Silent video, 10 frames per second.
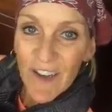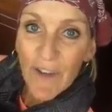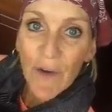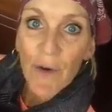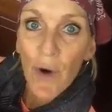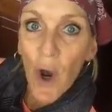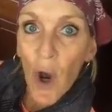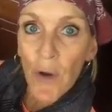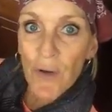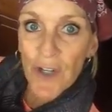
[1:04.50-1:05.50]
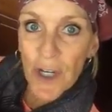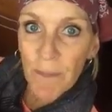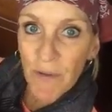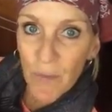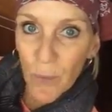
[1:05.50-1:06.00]
So your auto
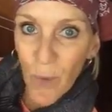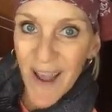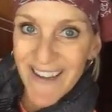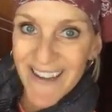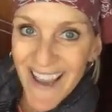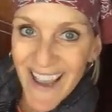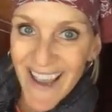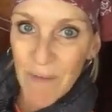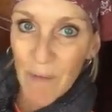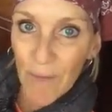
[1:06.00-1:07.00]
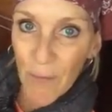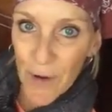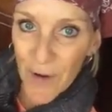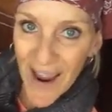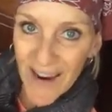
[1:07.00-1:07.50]
ship is one day before
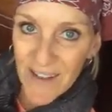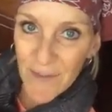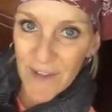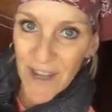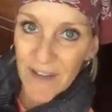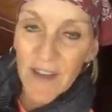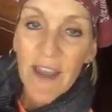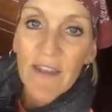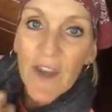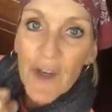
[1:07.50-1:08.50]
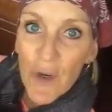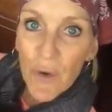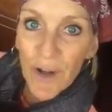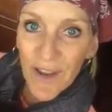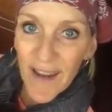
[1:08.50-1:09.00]
your active date, then you
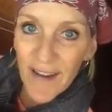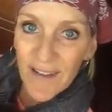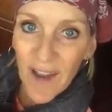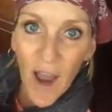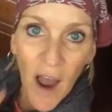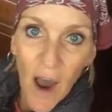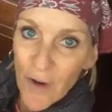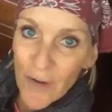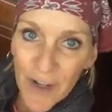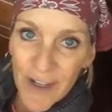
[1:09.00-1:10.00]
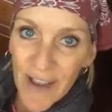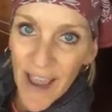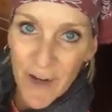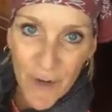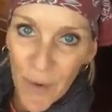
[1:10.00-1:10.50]
collect
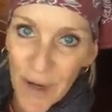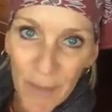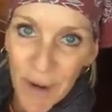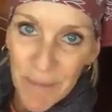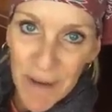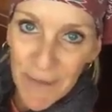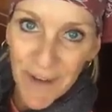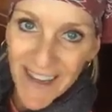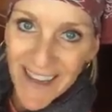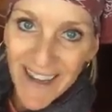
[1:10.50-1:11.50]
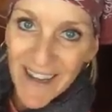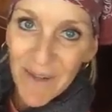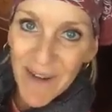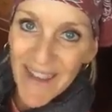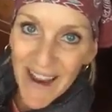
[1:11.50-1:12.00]
121 BV
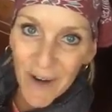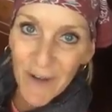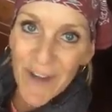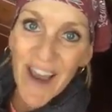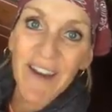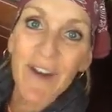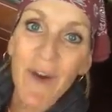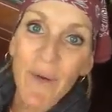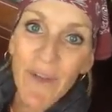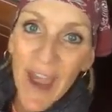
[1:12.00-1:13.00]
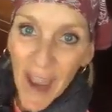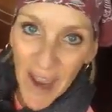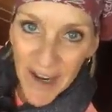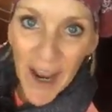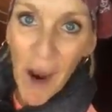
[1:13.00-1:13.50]
when that goes out. It goes
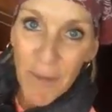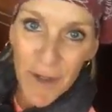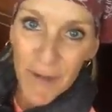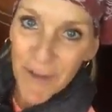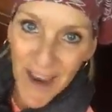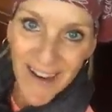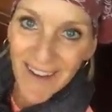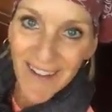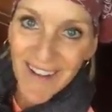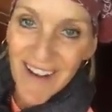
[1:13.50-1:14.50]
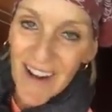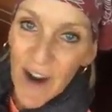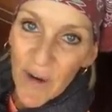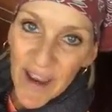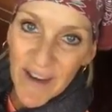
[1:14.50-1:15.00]
and it helps you cycle.
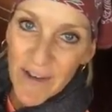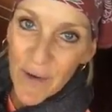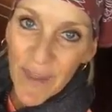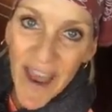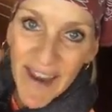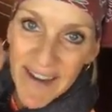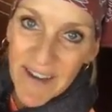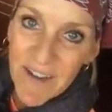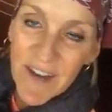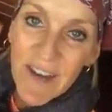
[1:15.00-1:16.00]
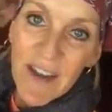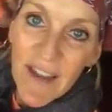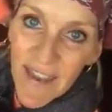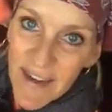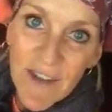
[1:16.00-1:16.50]
Okay, so that is
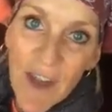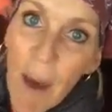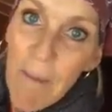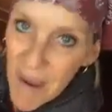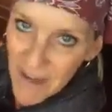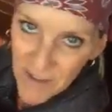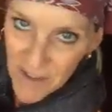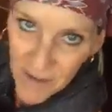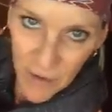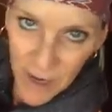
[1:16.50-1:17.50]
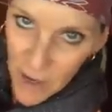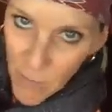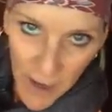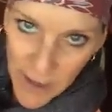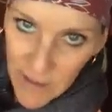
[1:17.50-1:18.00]
that is amazing, okay,
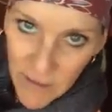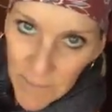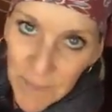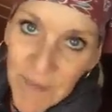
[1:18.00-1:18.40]
right?